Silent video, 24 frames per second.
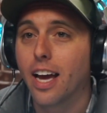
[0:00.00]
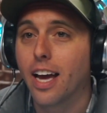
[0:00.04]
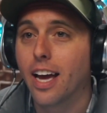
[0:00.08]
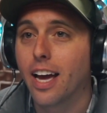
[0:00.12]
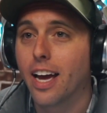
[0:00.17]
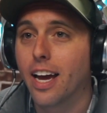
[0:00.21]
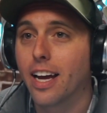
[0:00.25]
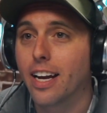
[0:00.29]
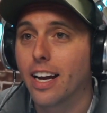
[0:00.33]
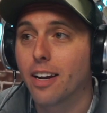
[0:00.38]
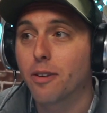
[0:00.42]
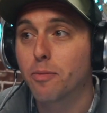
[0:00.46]

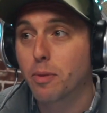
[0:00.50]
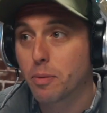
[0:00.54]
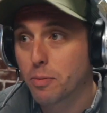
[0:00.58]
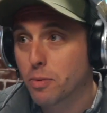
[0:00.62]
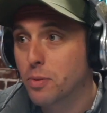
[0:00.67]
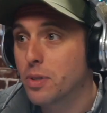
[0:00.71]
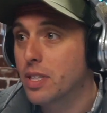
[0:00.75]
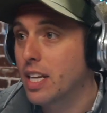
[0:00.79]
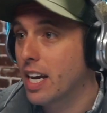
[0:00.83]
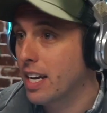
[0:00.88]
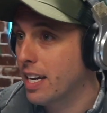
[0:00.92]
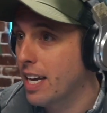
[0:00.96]
And I remember
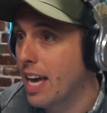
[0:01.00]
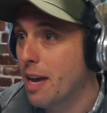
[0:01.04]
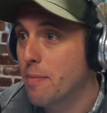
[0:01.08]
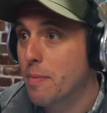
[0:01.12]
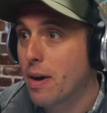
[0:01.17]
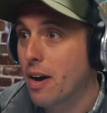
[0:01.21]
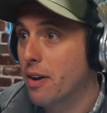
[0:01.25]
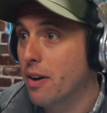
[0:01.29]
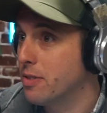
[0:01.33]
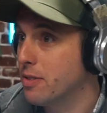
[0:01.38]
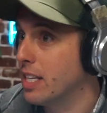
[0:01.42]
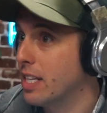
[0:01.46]
when that came
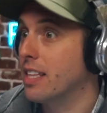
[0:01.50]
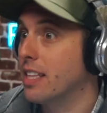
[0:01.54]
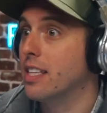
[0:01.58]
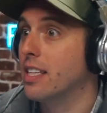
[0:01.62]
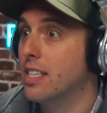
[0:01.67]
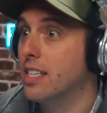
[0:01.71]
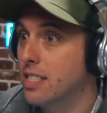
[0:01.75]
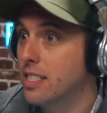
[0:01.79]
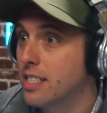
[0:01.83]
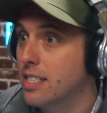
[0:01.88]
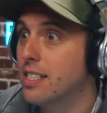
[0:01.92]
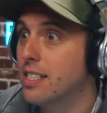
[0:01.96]
out, I was like, this